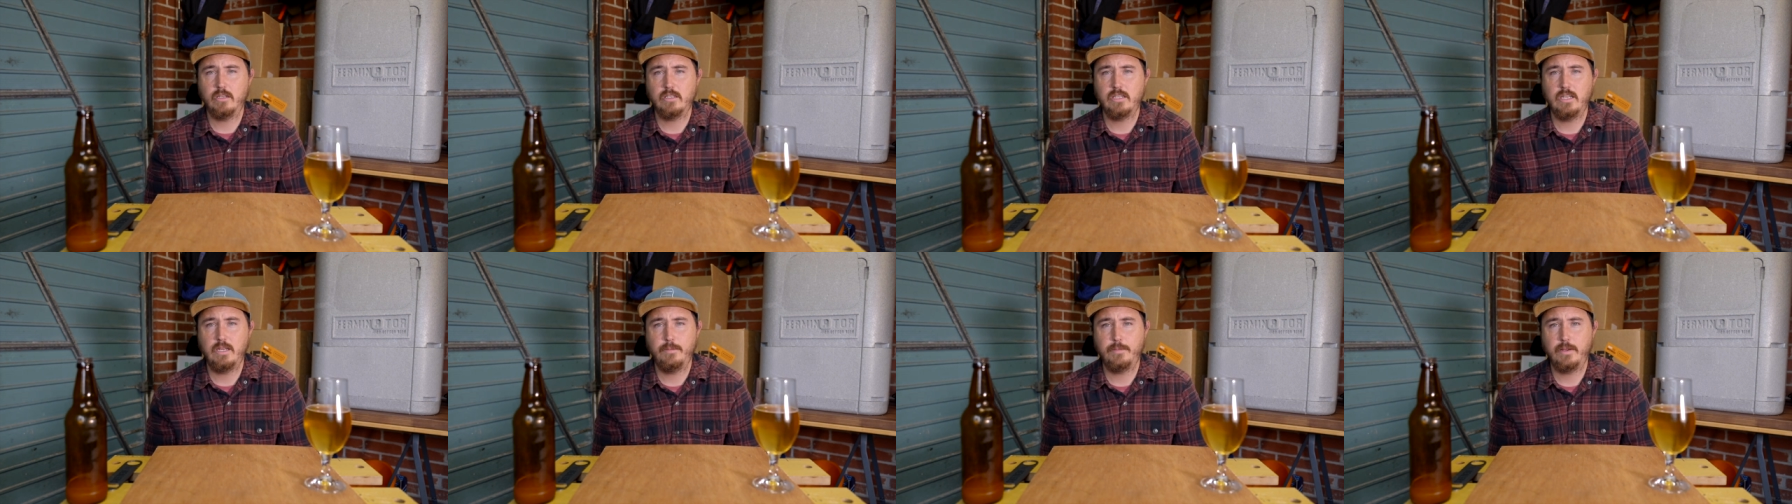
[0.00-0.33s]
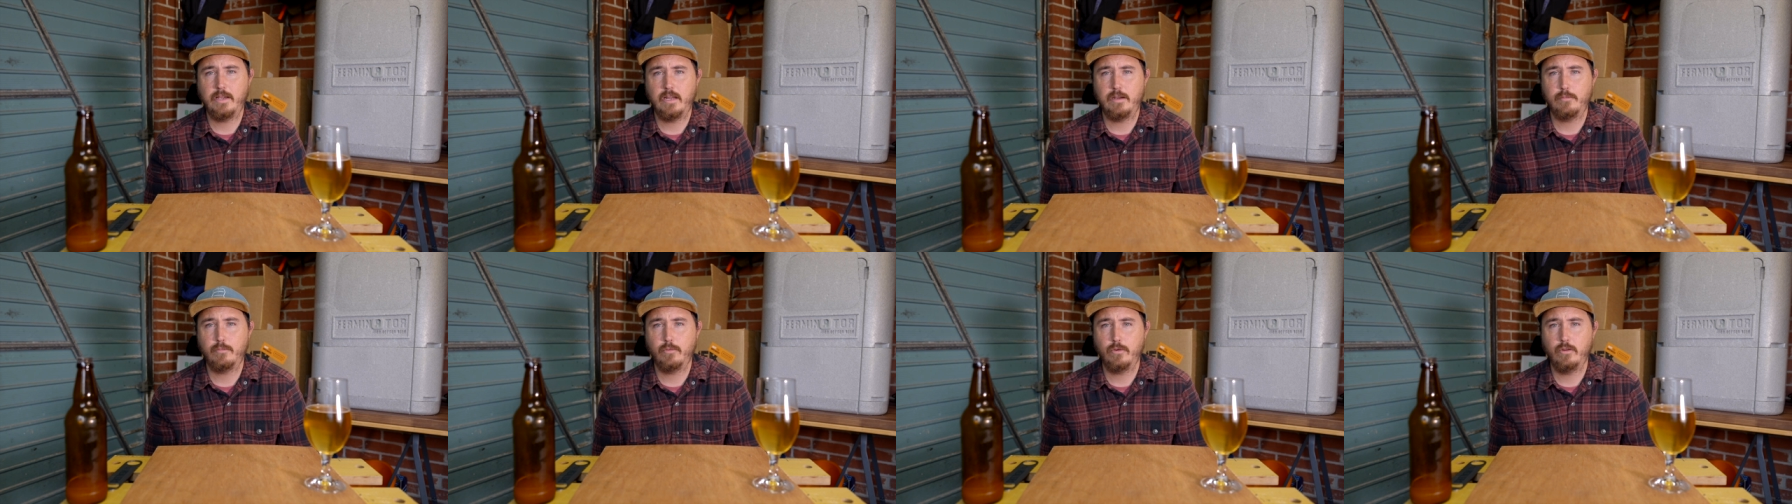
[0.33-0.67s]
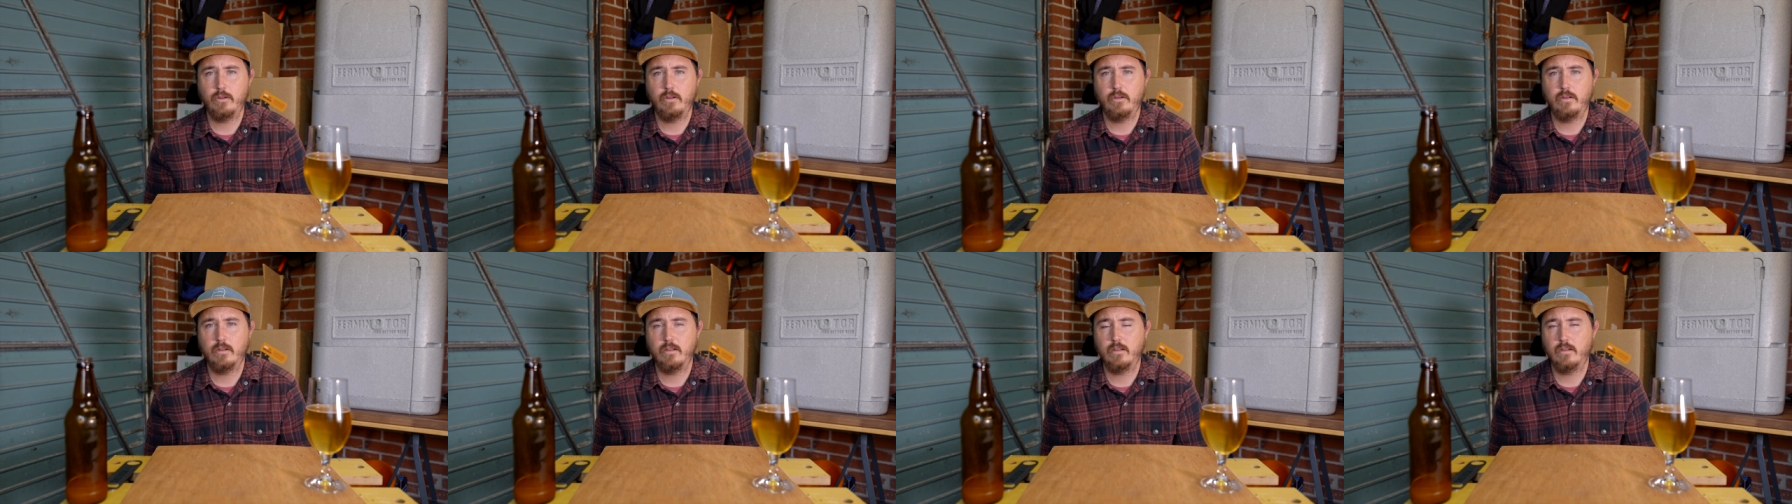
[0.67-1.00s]
team at Get a
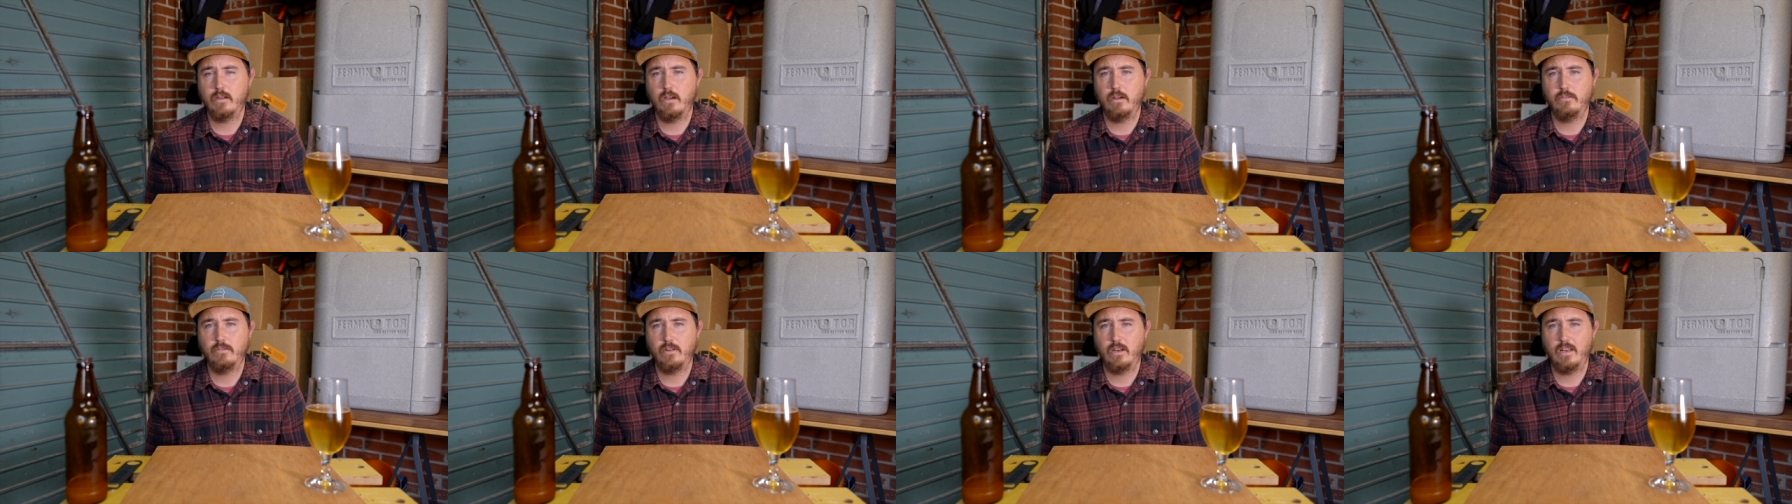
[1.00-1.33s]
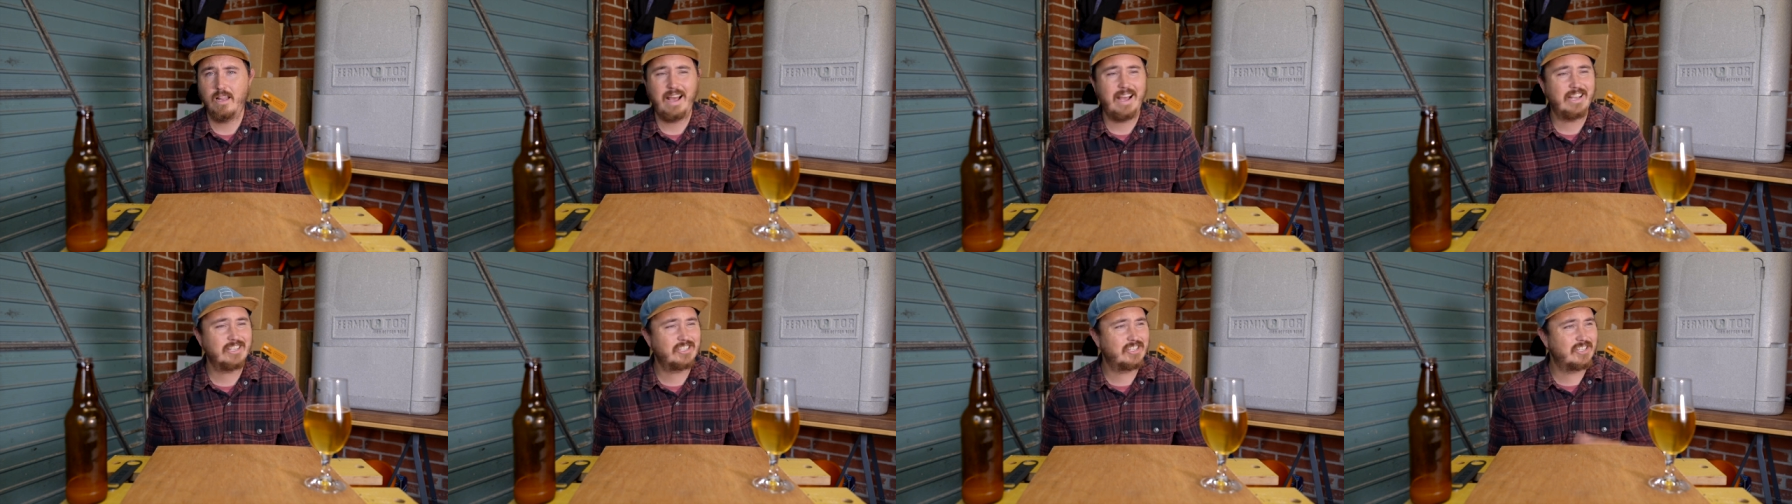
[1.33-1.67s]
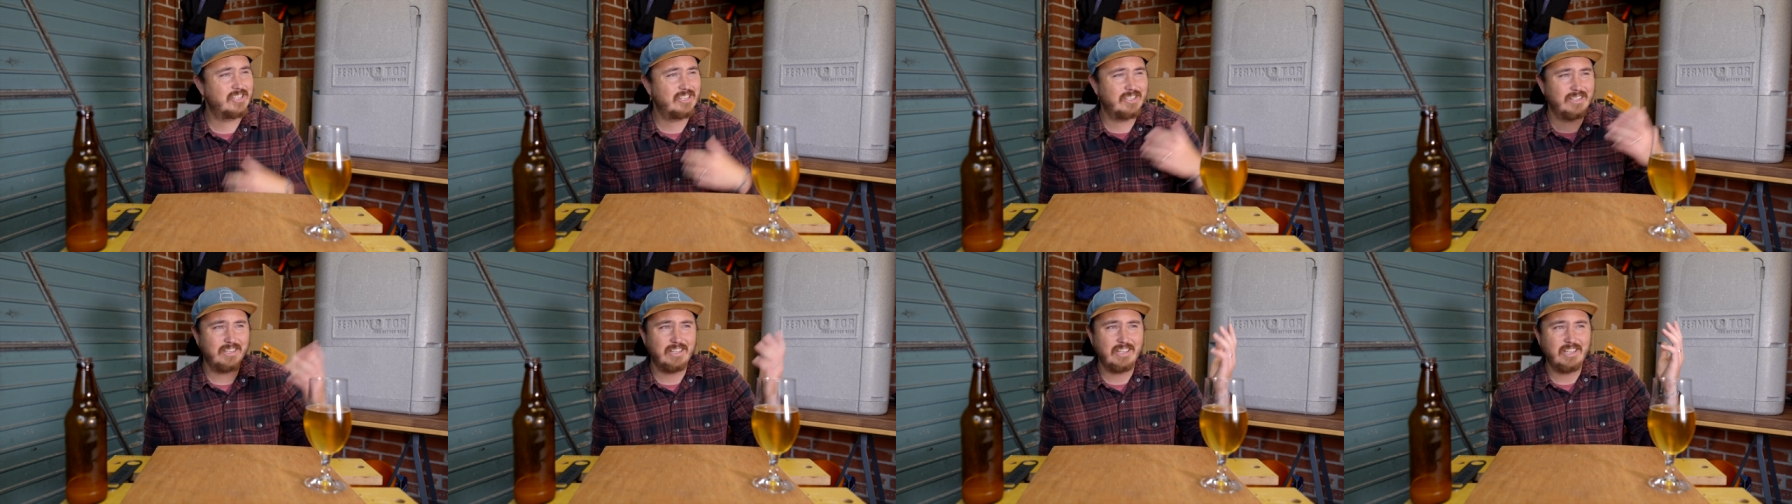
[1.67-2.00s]
Brood over the
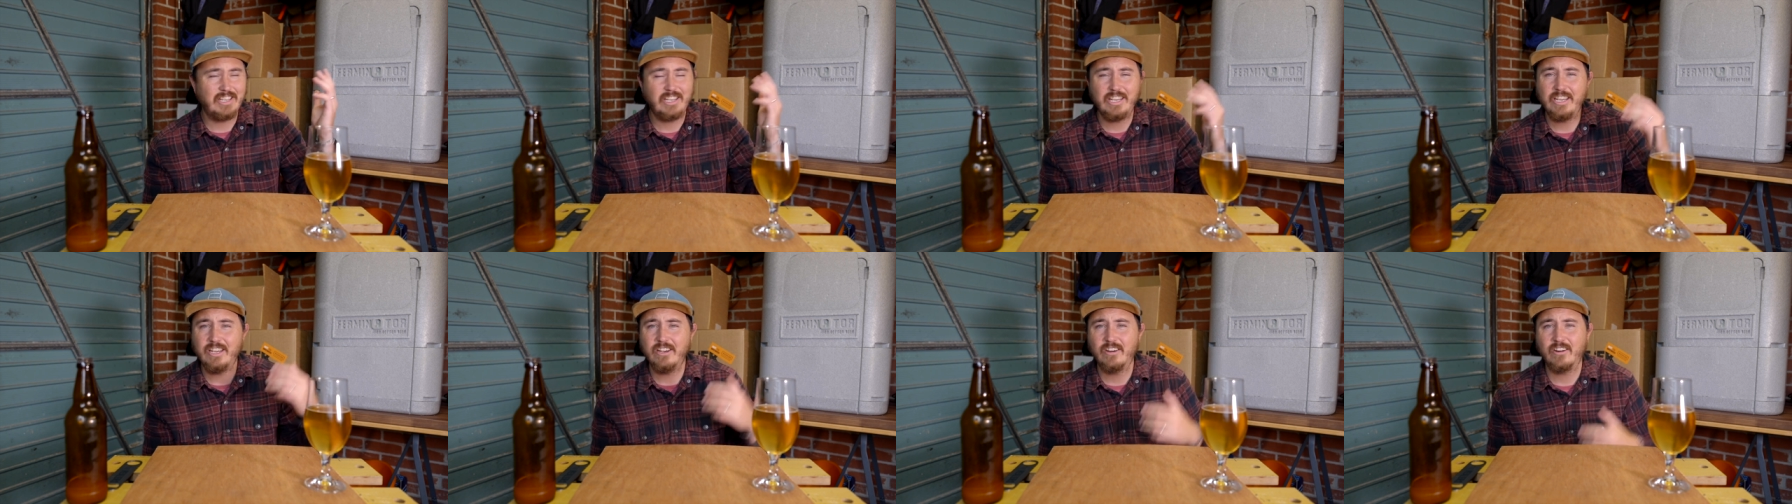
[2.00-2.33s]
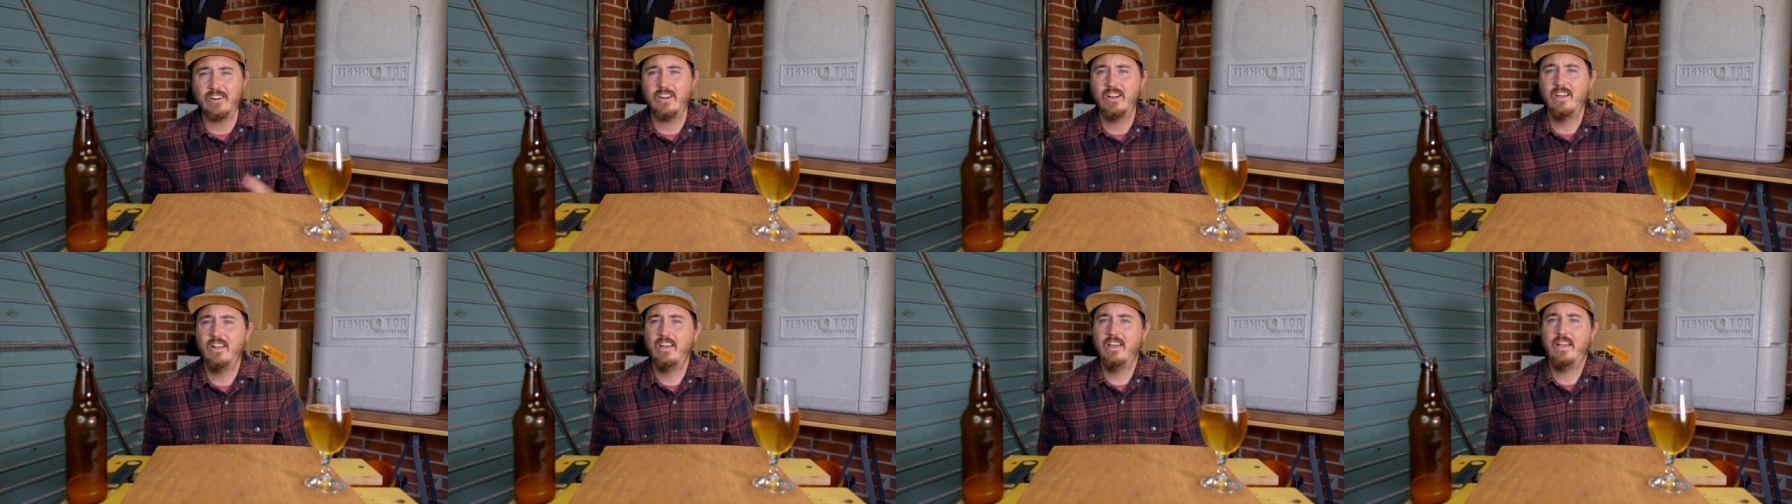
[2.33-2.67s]
last year.